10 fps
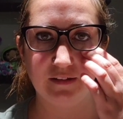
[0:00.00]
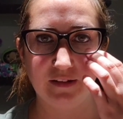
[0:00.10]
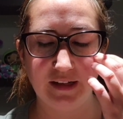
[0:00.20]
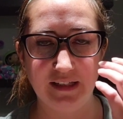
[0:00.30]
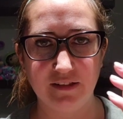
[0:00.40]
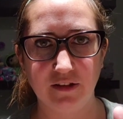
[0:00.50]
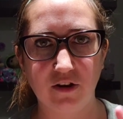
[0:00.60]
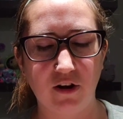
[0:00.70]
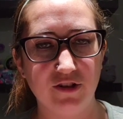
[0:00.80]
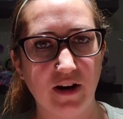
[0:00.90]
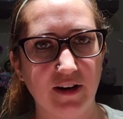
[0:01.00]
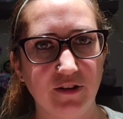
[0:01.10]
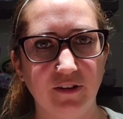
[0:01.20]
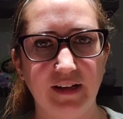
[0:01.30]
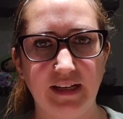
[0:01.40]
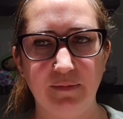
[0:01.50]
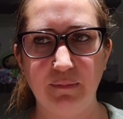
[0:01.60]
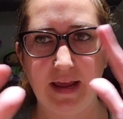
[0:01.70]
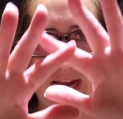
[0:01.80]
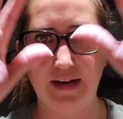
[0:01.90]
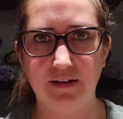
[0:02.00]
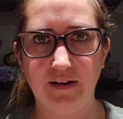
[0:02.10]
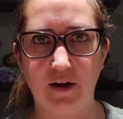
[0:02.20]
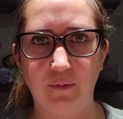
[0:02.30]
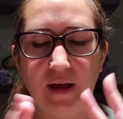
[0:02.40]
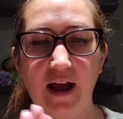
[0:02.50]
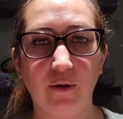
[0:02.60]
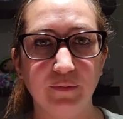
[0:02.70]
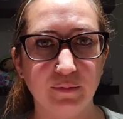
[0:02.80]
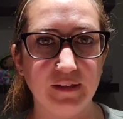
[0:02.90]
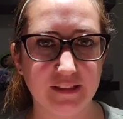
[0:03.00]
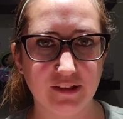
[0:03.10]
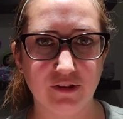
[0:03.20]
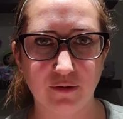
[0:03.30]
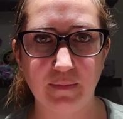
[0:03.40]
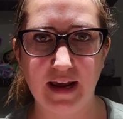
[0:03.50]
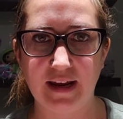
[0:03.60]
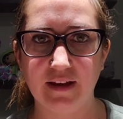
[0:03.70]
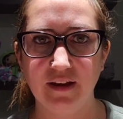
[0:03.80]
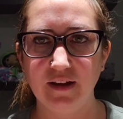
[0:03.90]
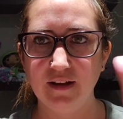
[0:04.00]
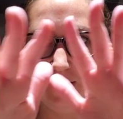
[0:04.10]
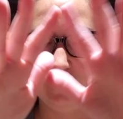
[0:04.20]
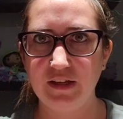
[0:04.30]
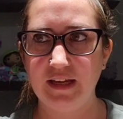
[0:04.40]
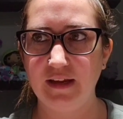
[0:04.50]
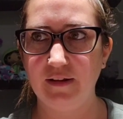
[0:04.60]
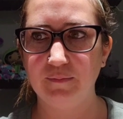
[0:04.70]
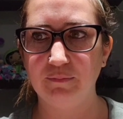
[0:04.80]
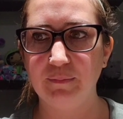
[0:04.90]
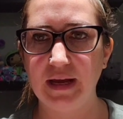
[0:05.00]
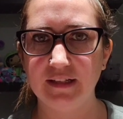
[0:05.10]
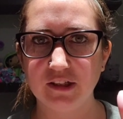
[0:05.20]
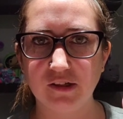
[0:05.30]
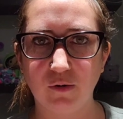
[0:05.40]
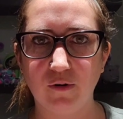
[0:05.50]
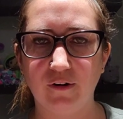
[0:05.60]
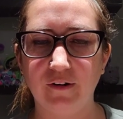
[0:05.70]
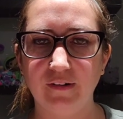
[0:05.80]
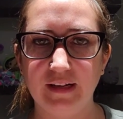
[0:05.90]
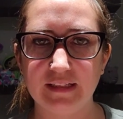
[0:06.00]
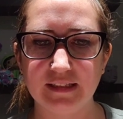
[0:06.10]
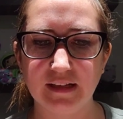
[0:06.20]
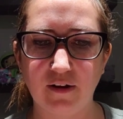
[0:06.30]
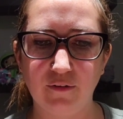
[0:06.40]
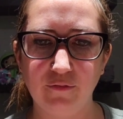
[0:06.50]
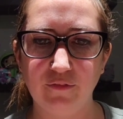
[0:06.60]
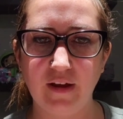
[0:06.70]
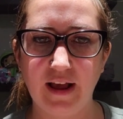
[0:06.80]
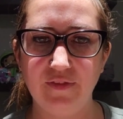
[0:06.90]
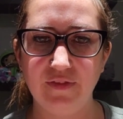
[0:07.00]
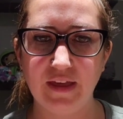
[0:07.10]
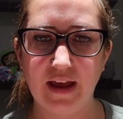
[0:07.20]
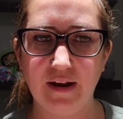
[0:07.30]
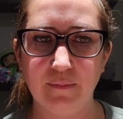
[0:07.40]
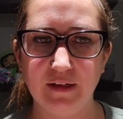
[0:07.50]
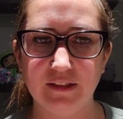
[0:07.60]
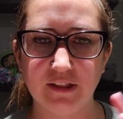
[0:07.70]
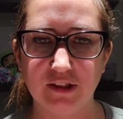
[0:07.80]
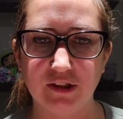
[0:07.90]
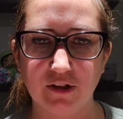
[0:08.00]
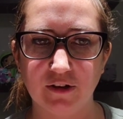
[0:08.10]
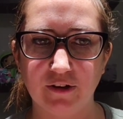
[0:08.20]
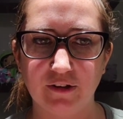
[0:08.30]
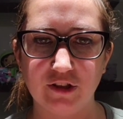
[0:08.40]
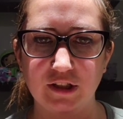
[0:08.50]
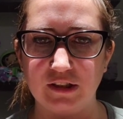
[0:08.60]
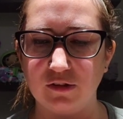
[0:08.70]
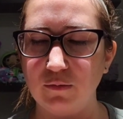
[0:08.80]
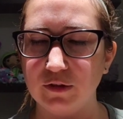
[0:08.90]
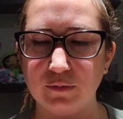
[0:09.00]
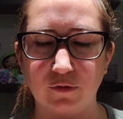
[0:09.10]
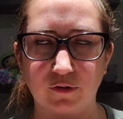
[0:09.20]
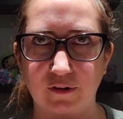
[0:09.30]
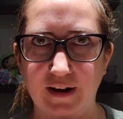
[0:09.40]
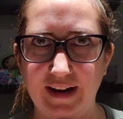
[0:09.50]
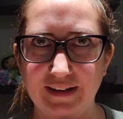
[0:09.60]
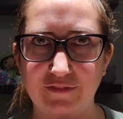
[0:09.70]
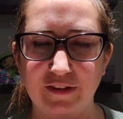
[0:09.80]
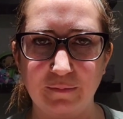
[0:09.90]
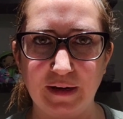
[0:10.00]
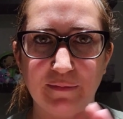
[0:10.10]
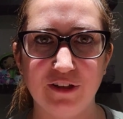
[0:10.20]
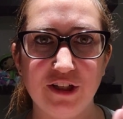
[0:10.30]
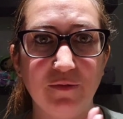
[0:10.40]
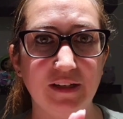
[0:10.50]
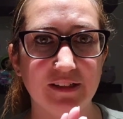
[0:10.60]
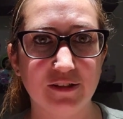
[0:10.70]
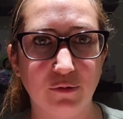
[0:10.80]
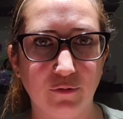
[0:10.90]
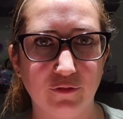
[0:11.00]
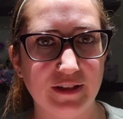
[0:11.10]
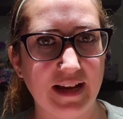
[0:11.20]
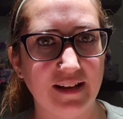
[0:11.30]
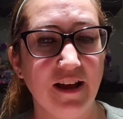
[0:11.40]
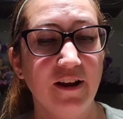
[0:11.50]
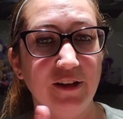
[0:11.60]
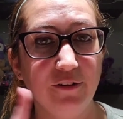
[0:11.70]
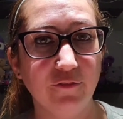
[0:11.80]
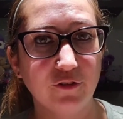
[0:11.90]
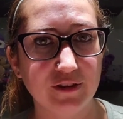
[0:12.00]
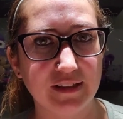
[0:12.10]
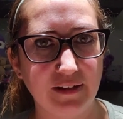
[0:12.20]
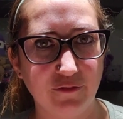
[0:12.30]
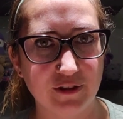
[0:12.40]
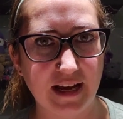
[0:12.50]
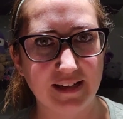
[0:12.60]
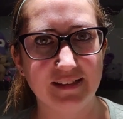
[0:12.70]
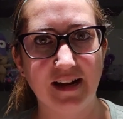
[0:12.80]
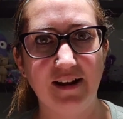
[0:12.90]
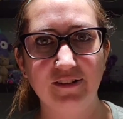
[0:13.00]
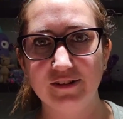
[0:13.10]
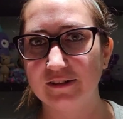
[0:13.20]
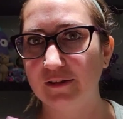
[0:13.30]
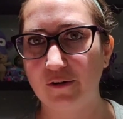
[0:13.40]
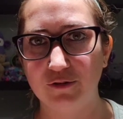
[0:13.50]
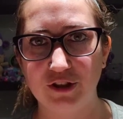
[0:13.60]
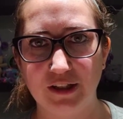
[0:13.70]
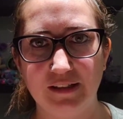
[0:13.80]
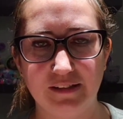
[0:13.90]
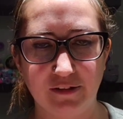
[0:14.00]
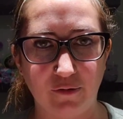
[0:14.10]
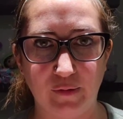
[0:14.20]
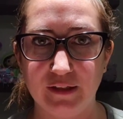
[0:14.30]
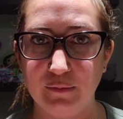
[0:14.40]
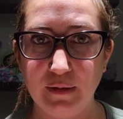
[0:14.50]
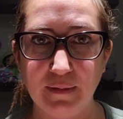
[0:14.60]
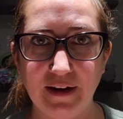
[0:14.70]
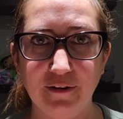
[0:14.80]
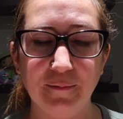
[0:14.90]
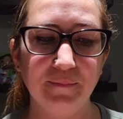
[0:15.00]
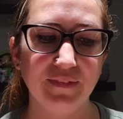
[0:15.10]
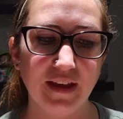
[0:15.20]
he's a contractor, he helped my sister make the pet store itself. And then my sister, she's so much more creative than me, but she went to school for university for textiles, so she's going to be better.